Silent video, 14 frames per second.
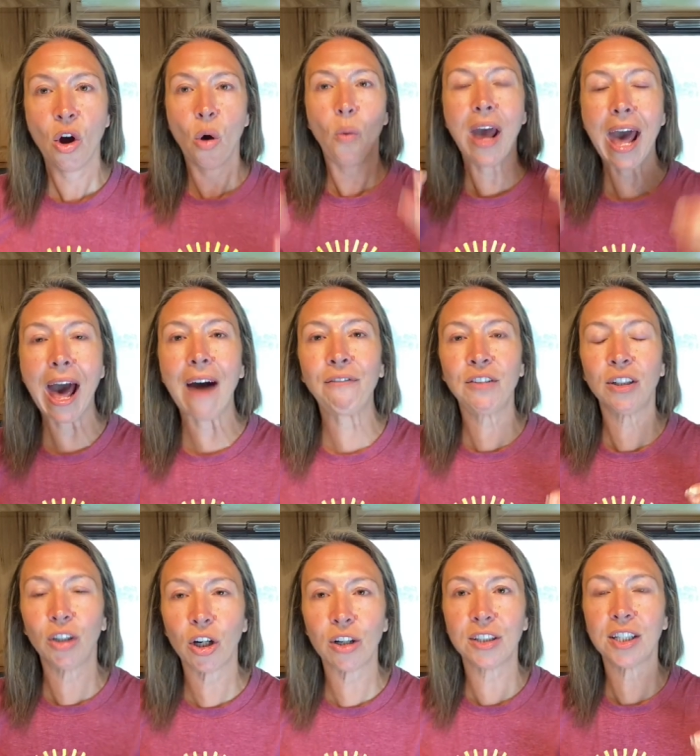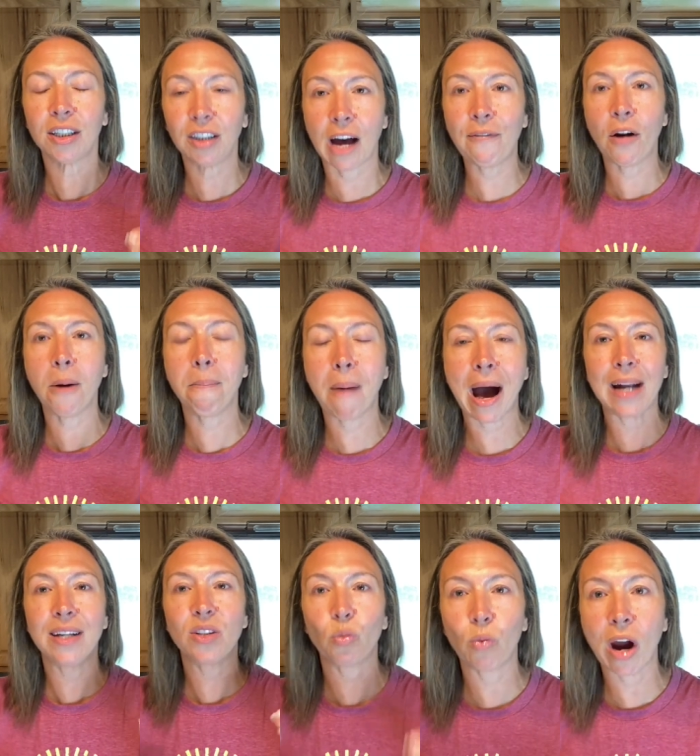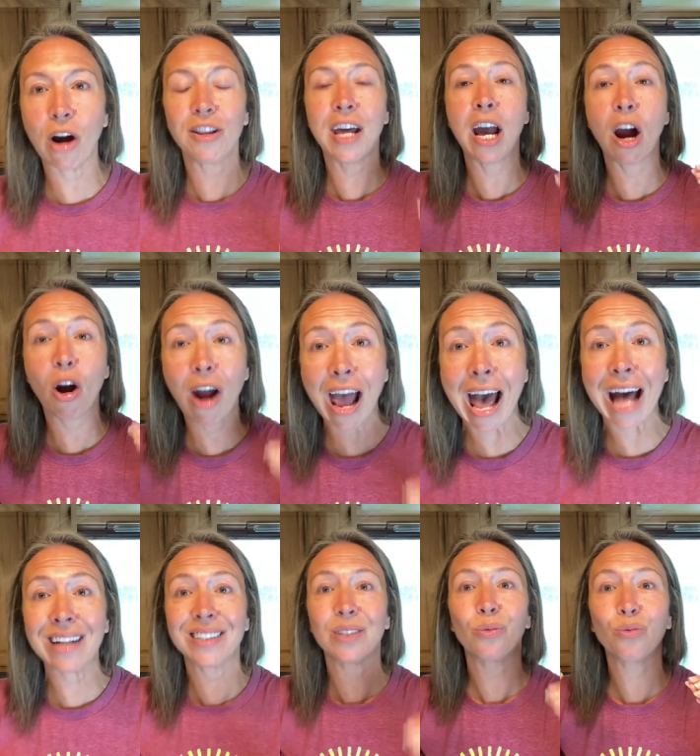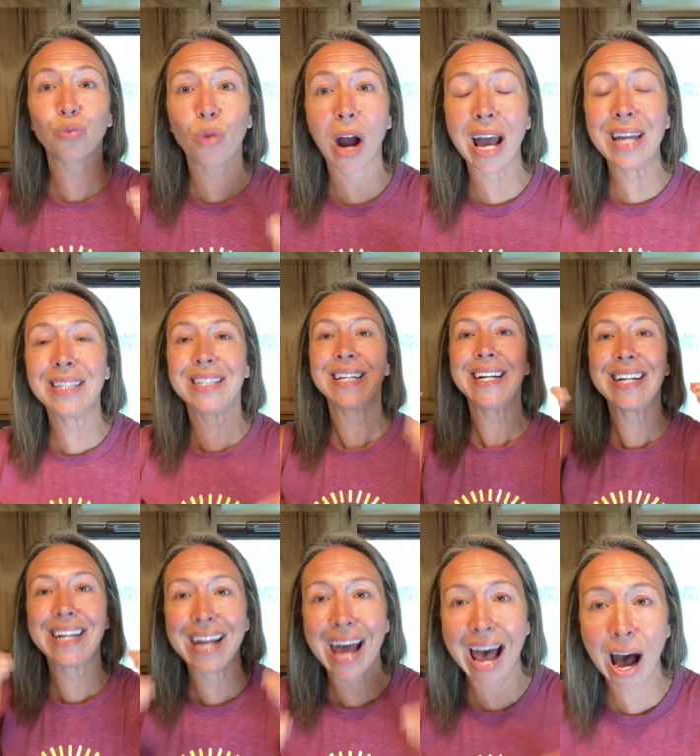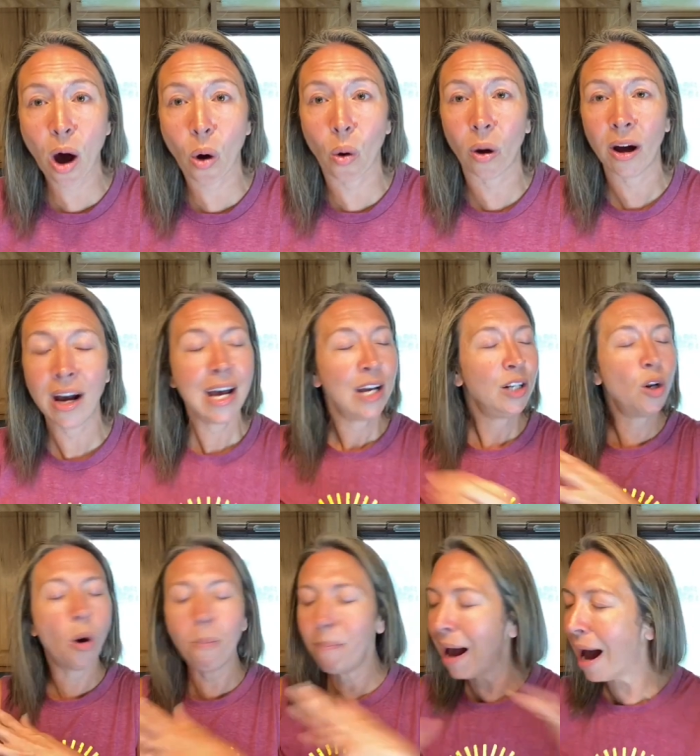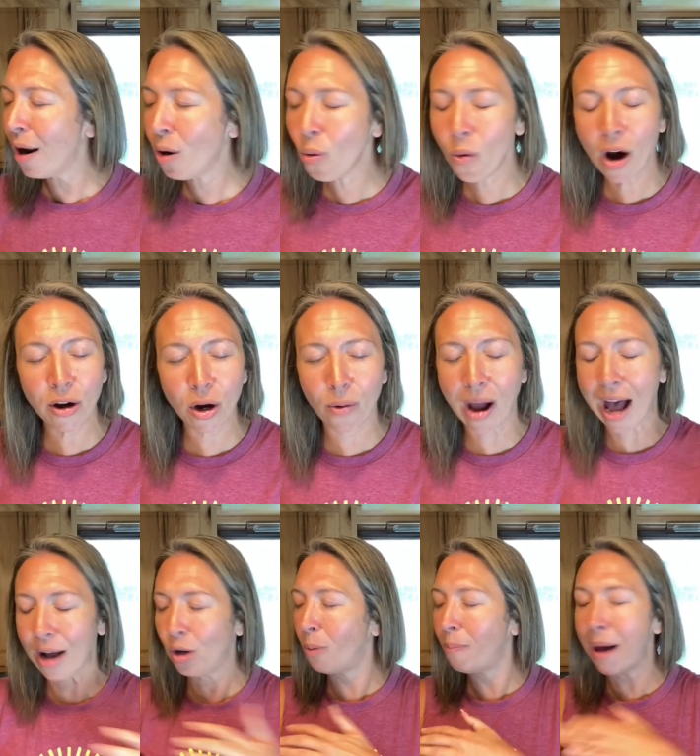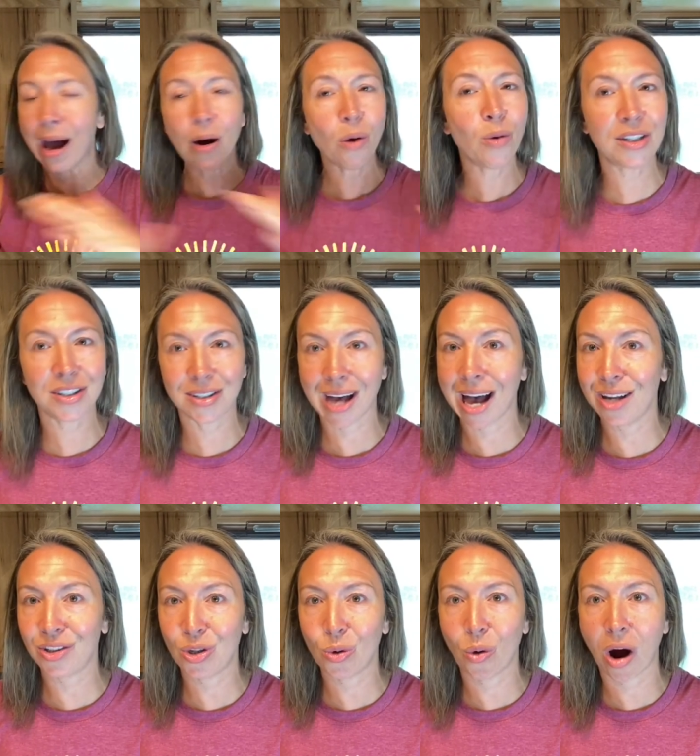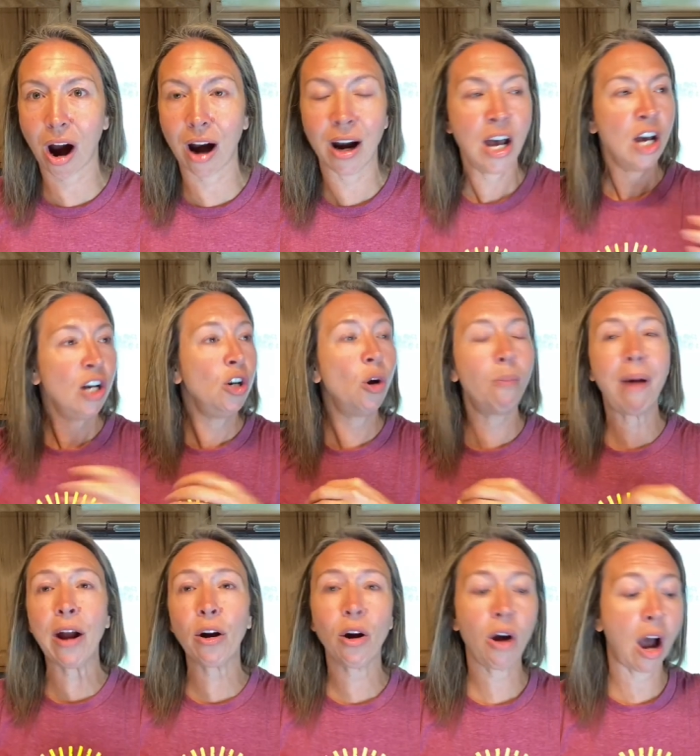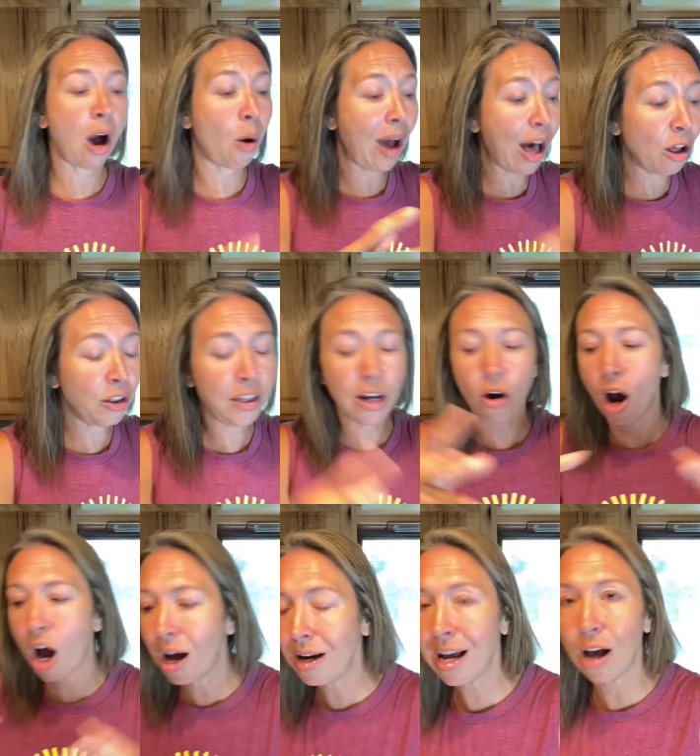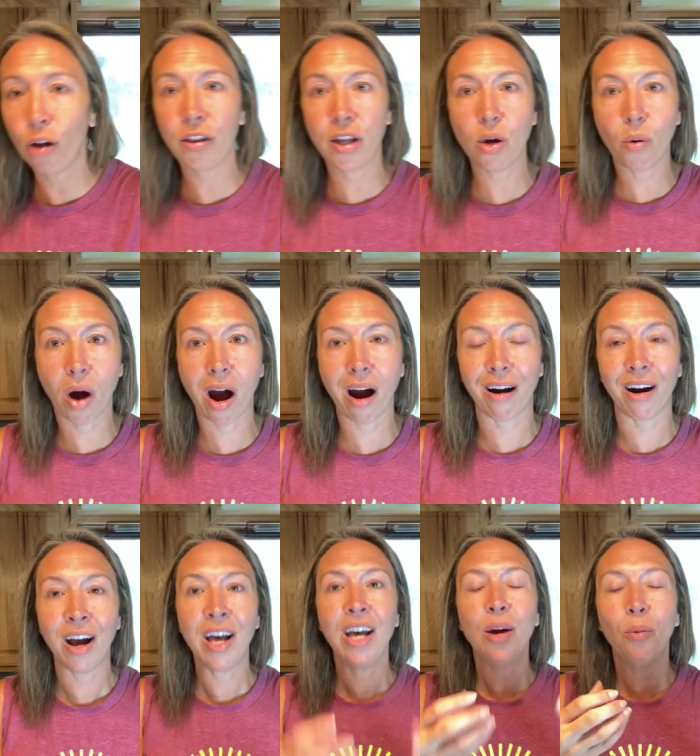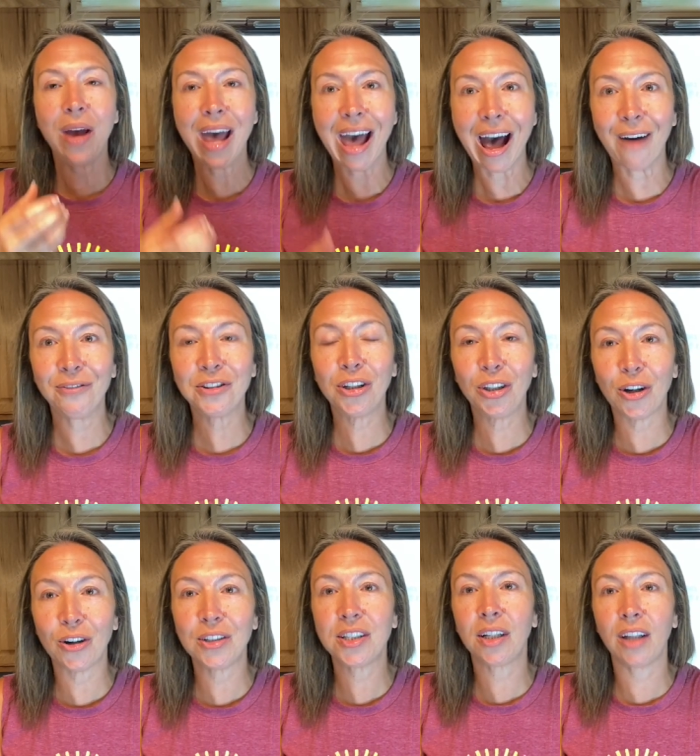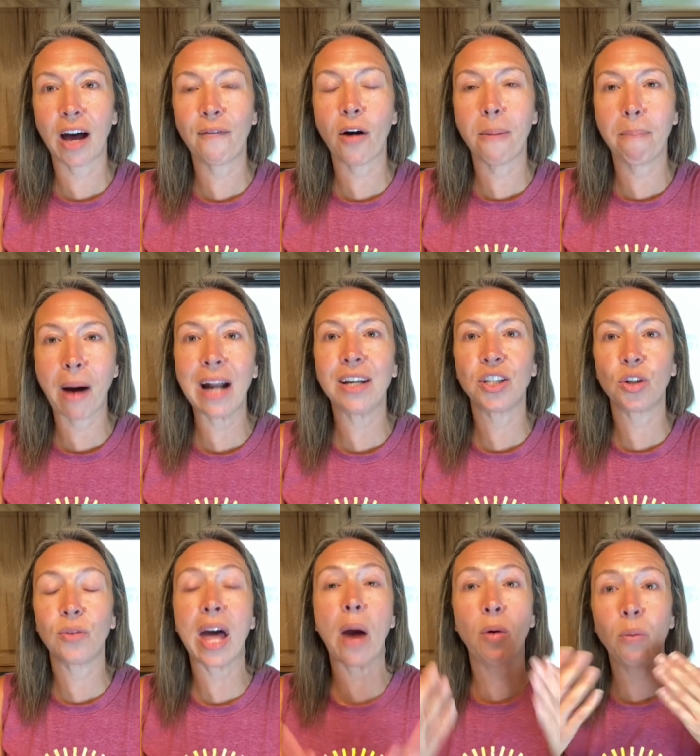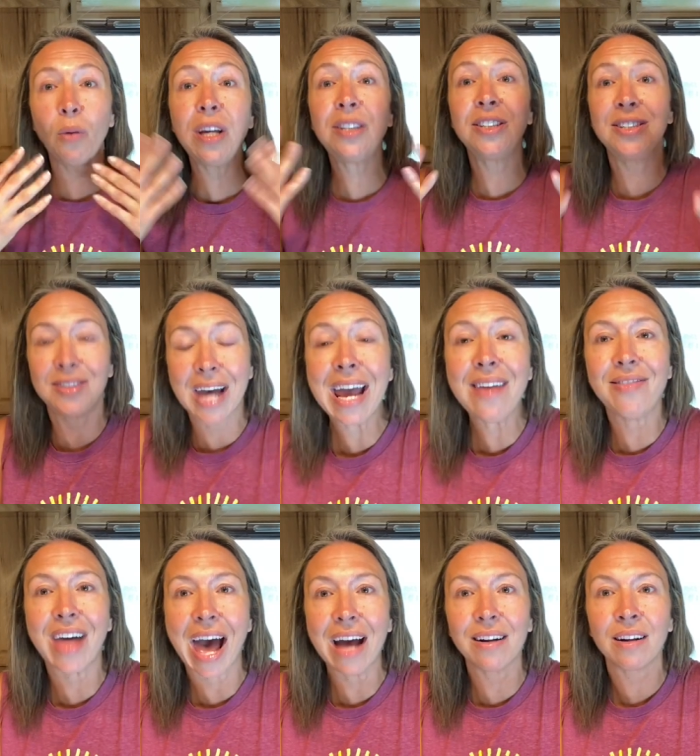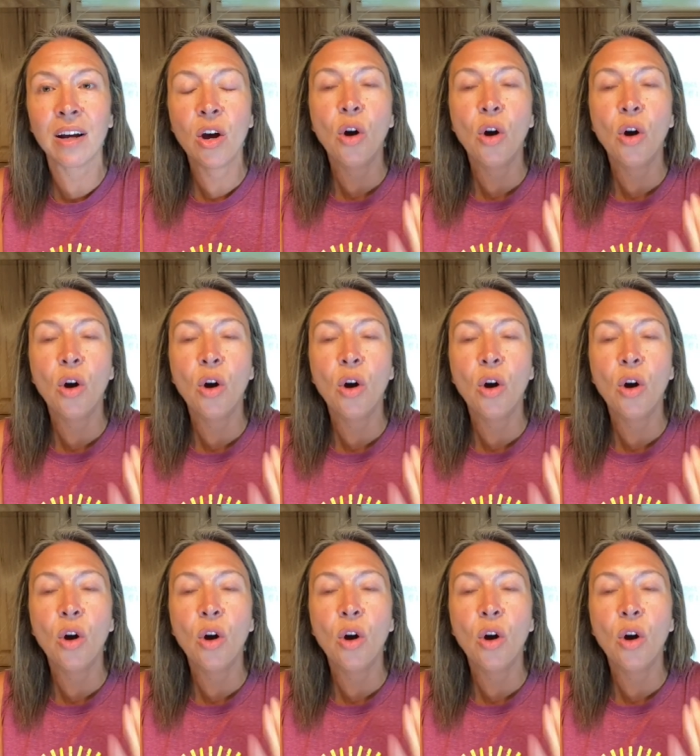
We have to learn to love our bodies where they are at right now. No matter where you're at, no matter what size you are, no matter how healthy or unhealthy you are, we have to learn to love our body so that when we say that,